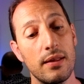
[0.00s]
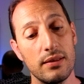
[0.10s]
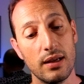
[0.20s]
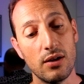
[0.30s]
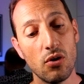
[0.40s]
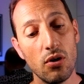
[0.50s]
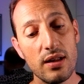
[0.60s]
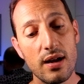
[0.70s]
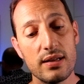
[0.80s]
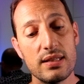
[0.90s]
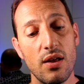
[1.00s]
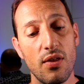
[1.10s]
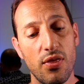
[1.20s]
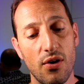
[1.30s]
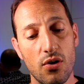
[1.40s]
The Goliath's
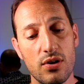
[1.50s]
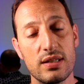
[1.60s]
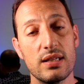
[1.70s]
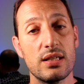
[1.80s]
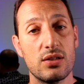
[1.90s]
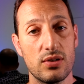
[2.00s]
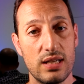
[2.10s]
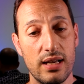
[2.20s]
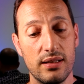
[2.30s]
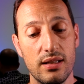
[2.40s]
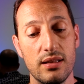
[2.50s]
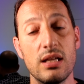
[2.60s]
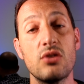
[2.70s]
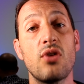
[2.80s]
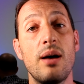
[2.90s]
Thorns Society,
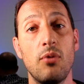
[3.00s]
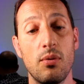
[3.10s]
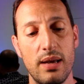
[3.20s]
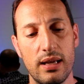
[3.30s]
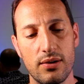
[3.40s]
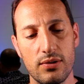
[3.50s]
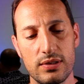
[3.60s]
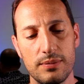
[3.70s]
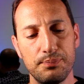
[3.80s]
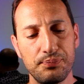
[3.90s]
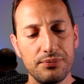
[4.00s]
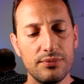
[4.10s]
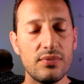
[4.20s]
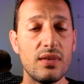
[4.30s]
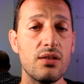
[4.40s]
the troublemakers.
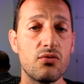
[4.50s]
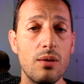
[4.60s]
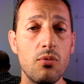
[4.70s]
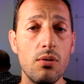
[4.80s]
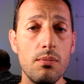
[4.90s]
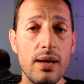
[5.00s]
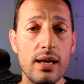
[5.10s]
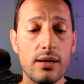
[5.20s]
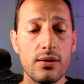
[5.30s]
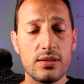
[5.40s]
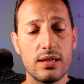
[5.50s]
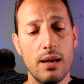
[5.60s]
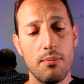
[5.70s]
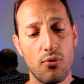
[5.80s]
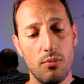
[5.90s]
Troublemakers
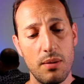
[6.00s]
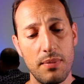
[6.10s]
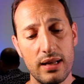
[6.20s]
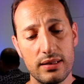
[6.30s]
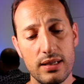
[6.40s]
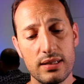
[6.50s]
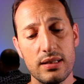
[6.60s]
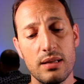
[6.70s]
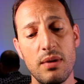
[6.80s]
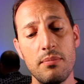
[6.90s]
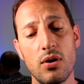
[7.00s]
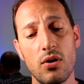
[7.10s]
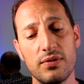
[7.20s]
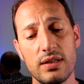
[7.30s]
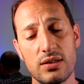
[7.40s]
and problematics, the
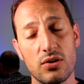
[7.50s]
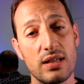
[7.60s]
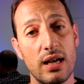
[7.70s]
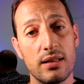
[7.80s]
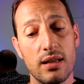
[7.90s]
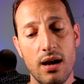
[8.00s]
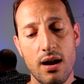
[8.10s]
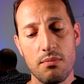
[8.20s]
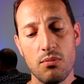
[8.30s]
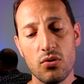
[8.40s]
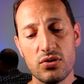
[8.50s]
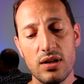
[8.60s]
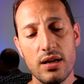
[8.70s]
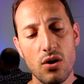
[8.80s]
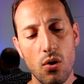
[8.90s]
members of this society are
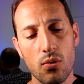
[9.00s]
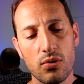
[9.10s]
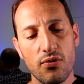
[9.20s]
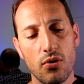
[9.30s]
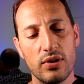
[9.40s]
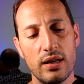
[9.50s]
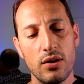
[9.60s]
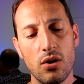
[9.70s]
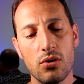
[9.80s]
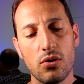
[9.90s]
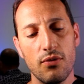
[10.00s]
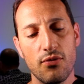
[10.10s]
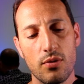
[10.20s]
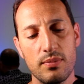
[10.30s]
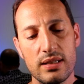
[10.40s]
mostly known for their
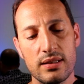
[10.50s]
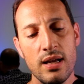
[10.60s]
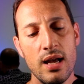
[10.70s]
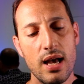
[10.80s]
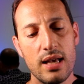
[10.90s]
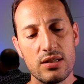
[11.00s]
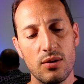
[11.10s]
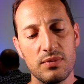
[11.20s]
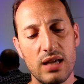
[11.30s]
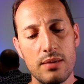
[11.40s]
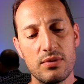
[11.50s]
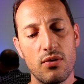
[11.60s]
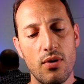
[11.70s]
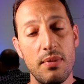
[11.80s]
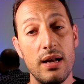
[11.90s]
nonconformist and sometimes
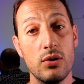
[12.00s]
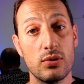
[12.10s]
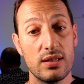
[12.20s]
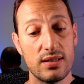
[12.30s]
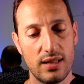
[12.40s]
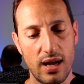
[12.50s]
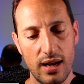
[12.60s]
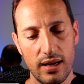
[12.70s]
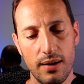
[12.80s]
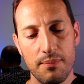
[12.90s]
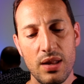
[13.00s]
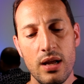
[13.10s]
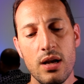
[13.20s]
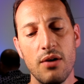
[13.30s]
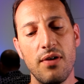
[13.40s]
rebellious style.
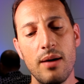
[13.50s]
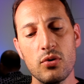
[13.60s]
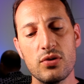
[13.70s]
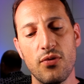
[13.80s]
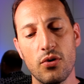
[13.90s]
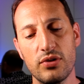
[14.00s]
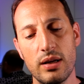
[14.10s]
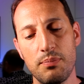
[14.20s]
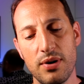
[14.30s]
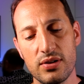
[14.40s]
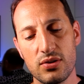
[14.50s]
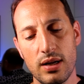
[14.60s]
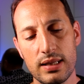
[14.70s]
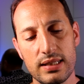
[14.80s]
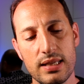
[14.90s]
Famous for their
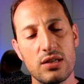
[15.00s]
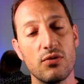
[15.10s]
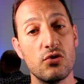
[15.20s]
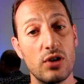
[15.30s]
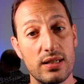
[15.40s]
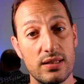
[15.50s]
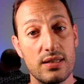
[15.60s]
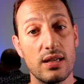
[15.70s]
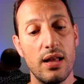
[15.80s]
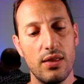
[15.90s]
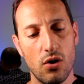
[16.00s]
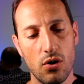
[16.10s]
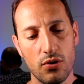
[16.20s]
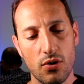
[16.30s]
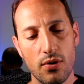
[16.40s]
personal sense of justice and
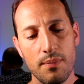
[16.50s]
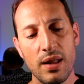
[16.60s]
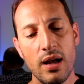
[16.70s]
honor,